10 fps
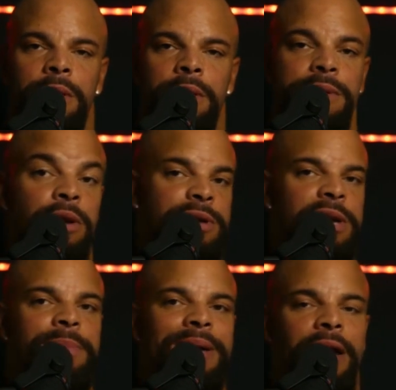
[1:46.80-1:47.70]
Now,
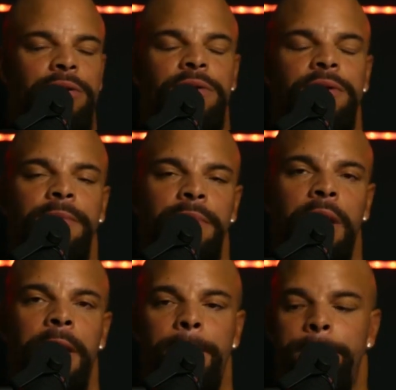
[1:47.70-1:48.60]
hear me out.
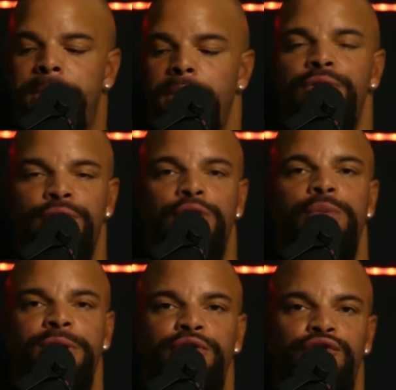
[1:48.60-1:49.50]
Both
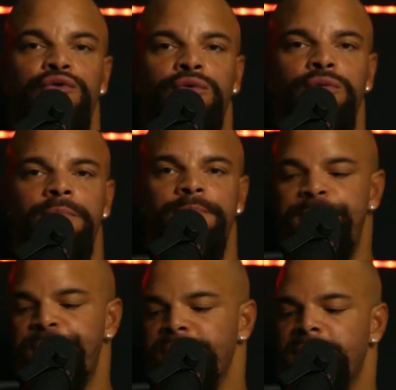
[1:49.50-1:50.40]
could be true.
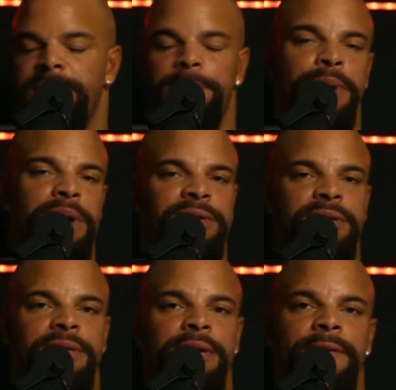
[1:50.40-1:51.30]
The
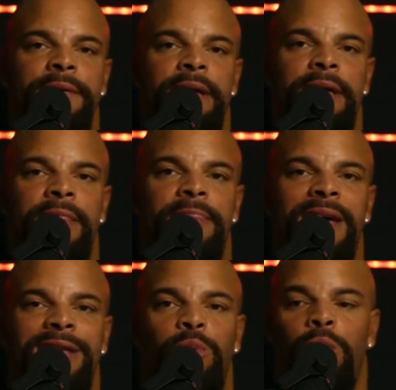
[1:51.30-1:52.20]
person
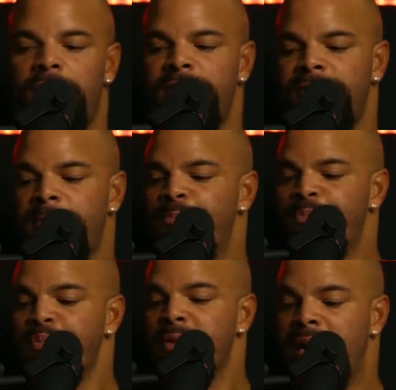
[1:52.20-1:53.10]
that was
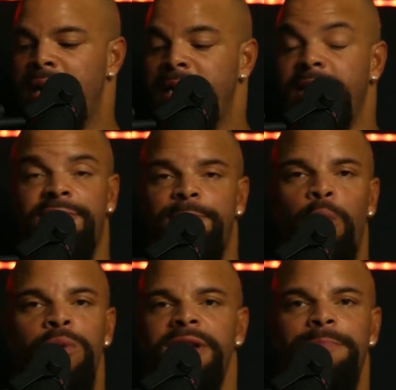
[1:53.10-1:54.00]
uh,
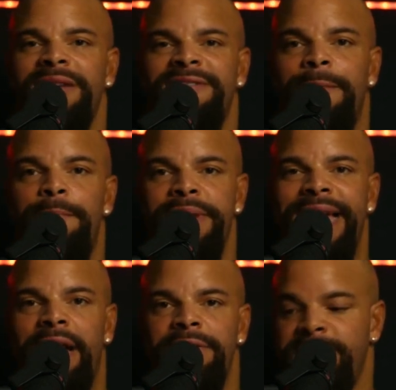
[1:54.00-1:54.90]
disappointed by somebody
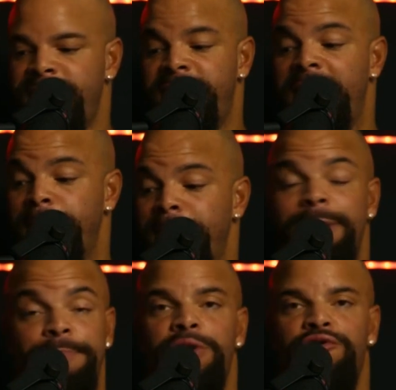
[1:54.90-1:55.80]
else, that
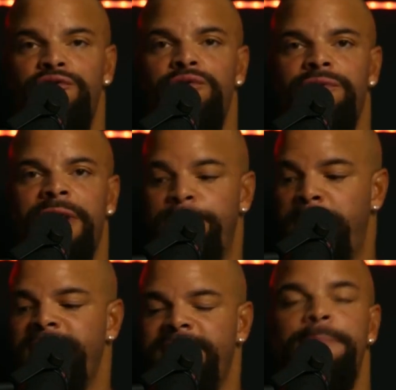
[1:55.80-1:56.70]
might be true. That
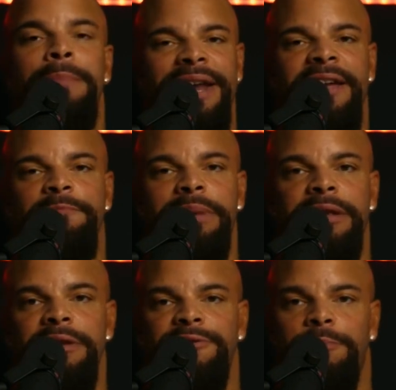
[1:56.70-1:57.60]
person might have been
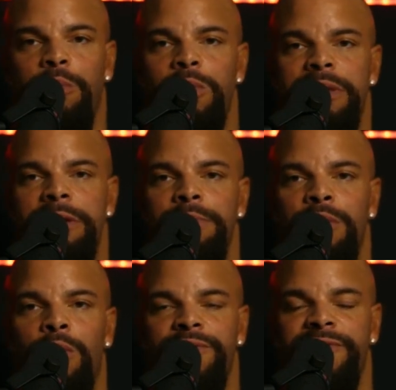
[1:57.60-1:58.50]
disappointed, and
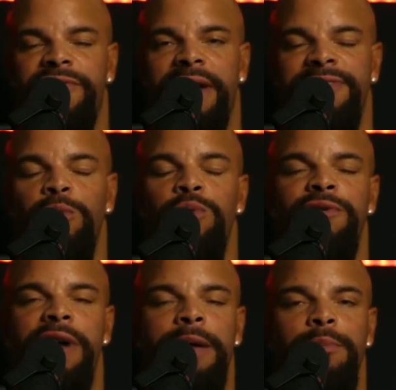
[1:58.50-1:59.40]
because of that, they
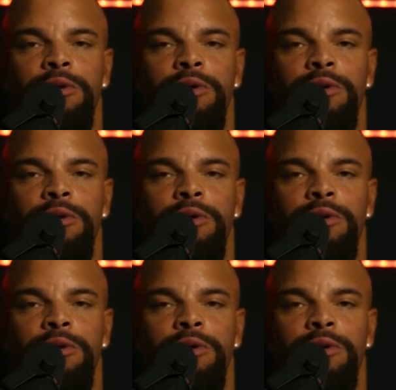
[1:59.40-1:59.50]
weren't able to